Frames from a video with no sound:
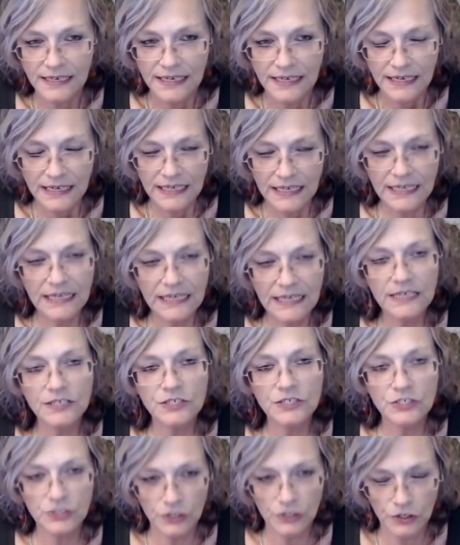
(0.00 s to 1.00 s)
he
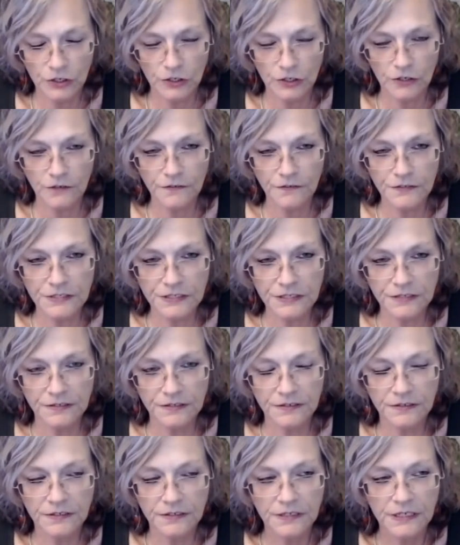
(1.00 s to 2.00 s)
served
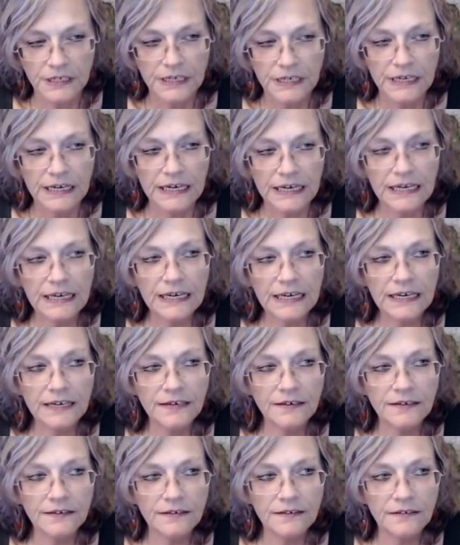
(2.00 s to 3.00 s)

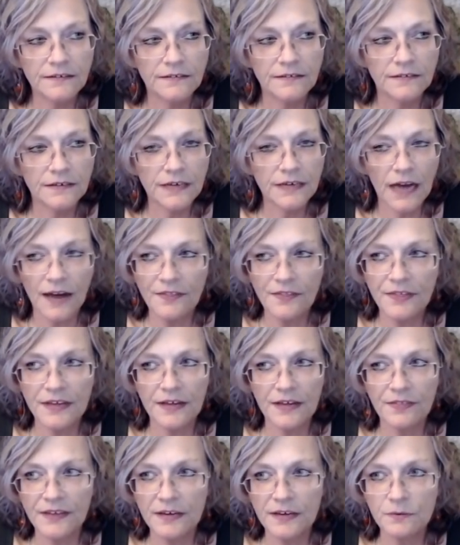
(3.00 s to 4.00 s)
in, I, th
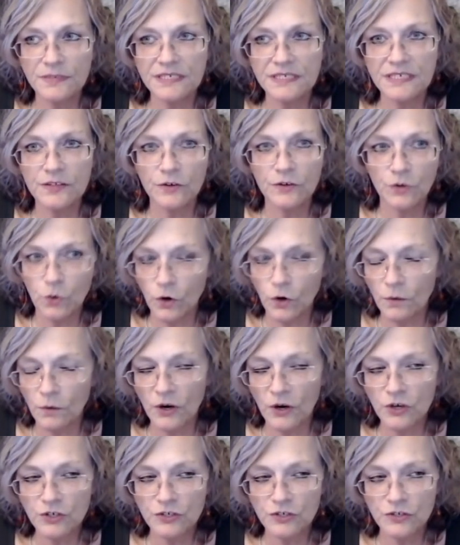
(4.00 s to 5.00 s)
I think it was either court
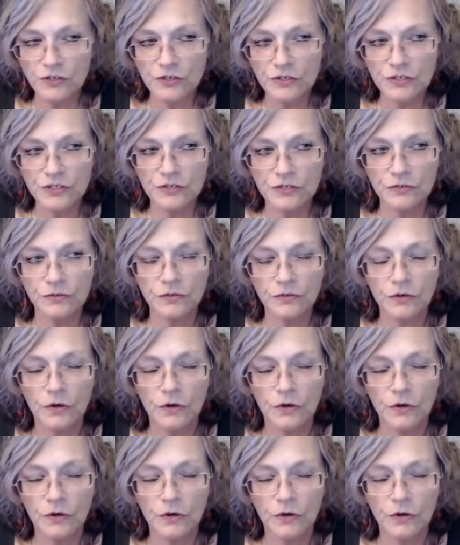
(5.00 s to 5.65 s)
martials